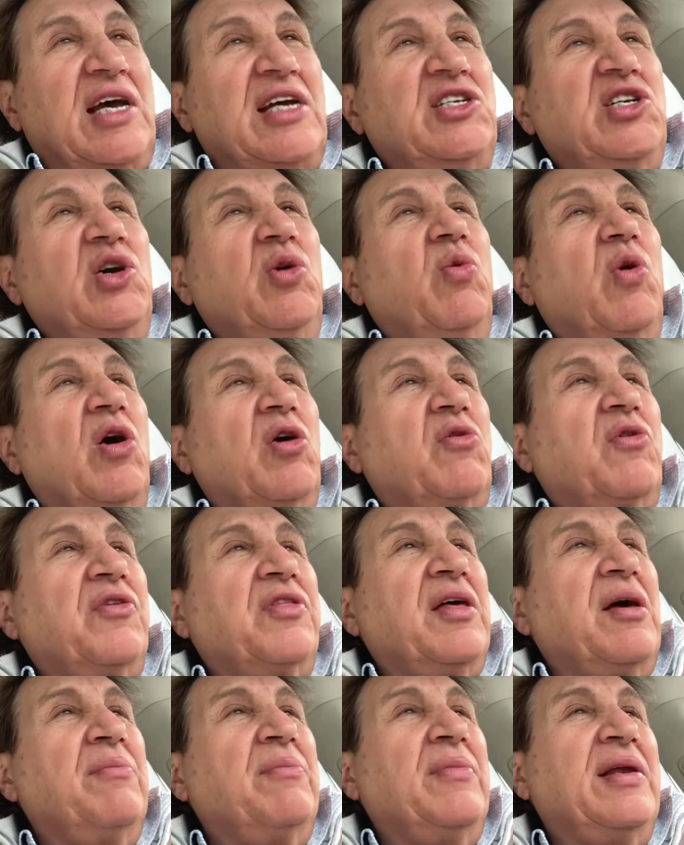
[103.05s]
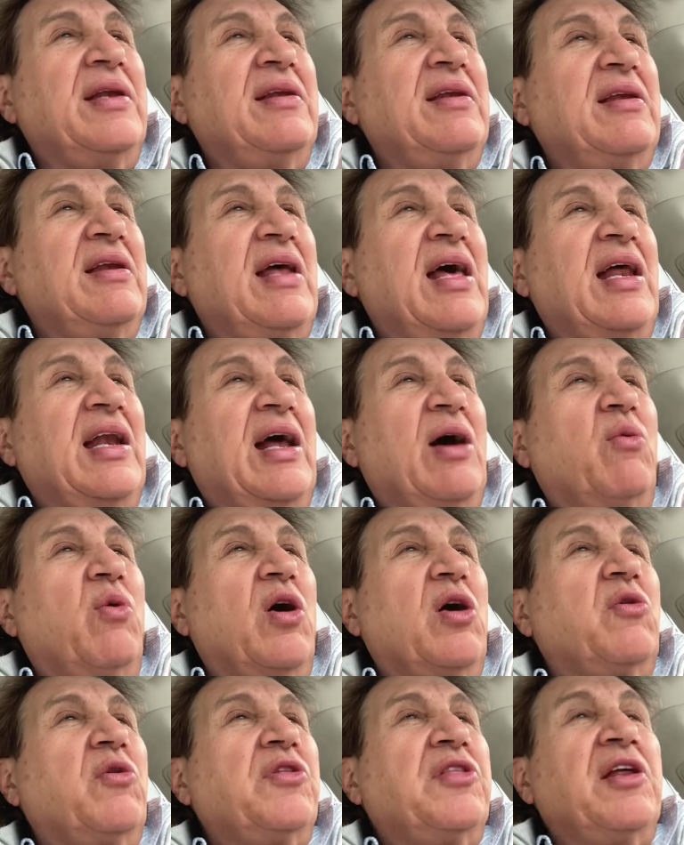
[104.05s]
I do work with them, and, and I
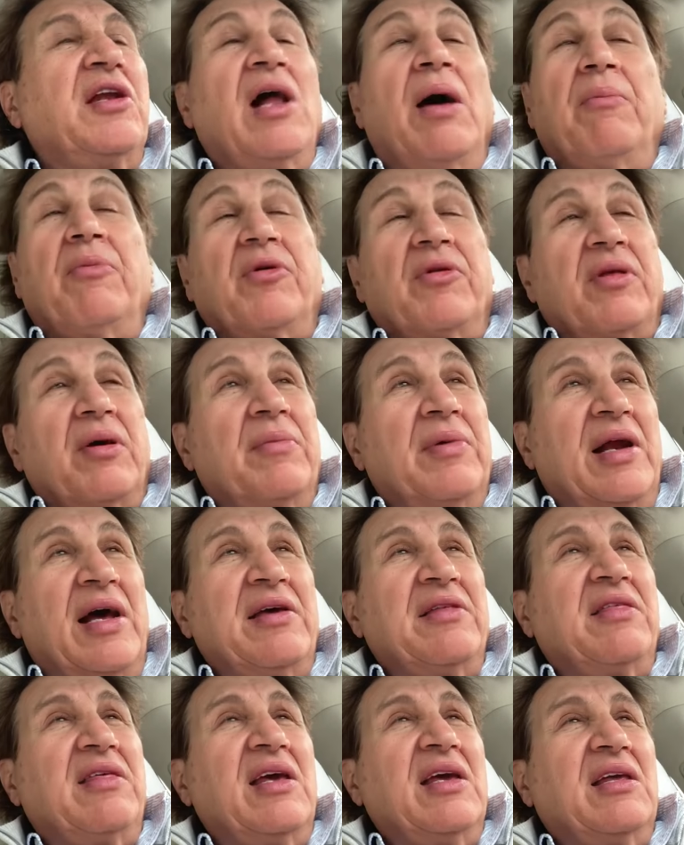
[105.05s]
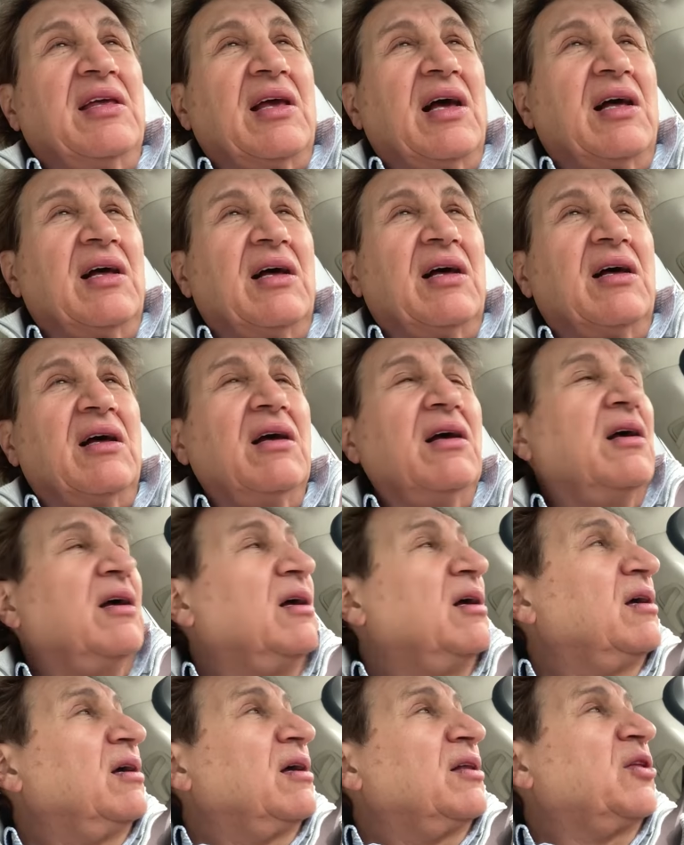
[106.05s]
work with a number of them, and I think uh,
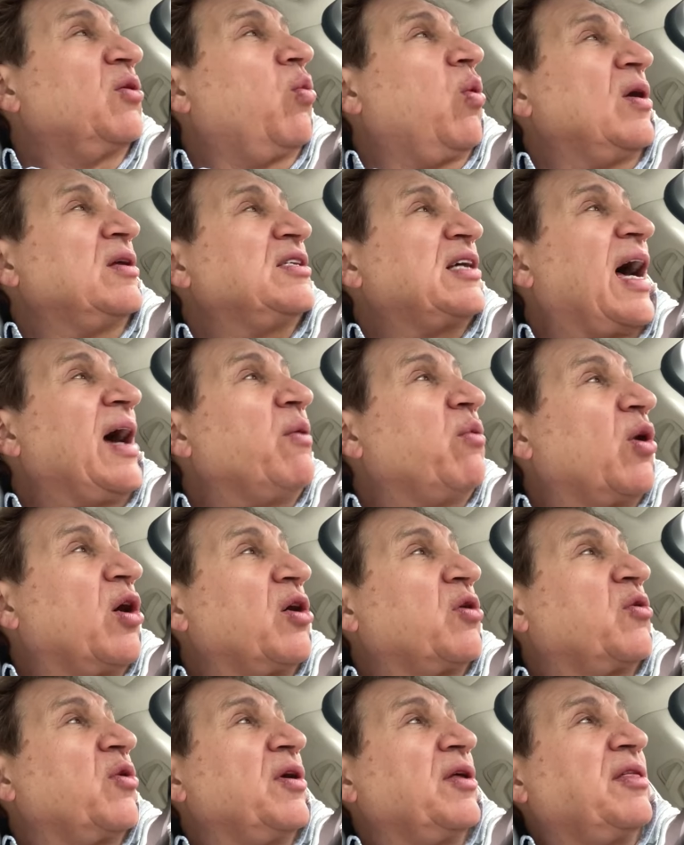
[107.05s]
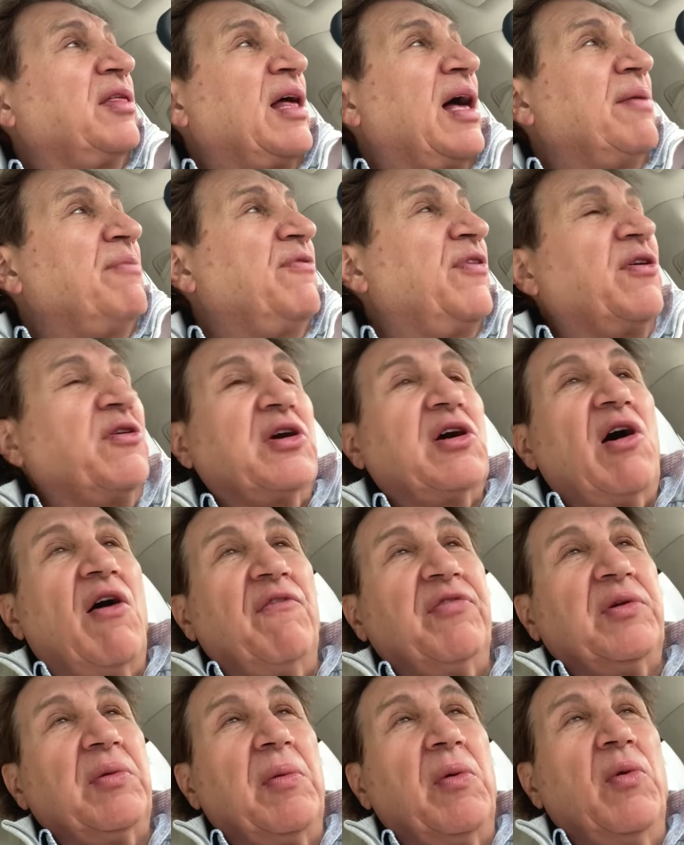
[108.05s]
the ones I work with, I'm very
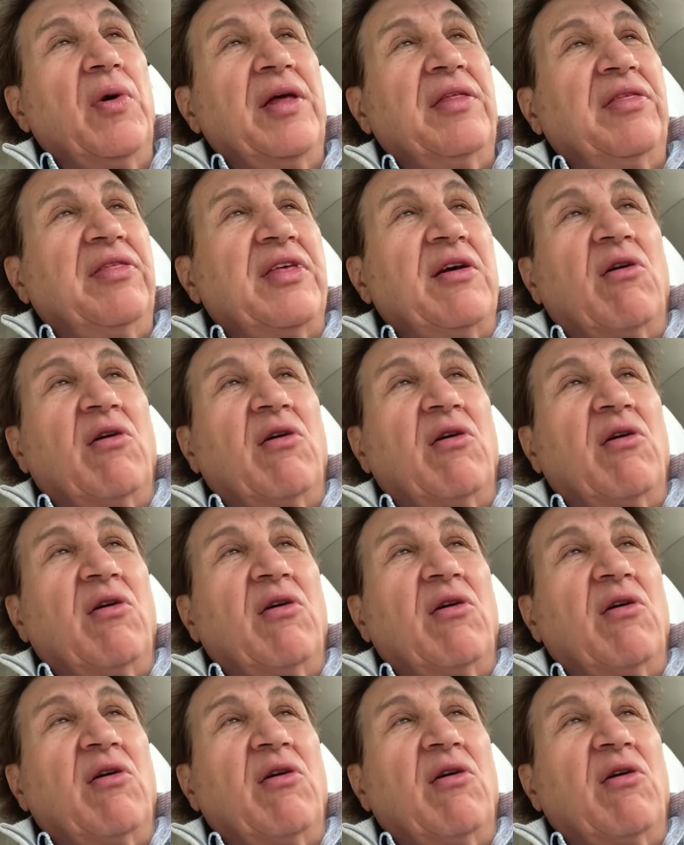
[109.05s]
comfortable with.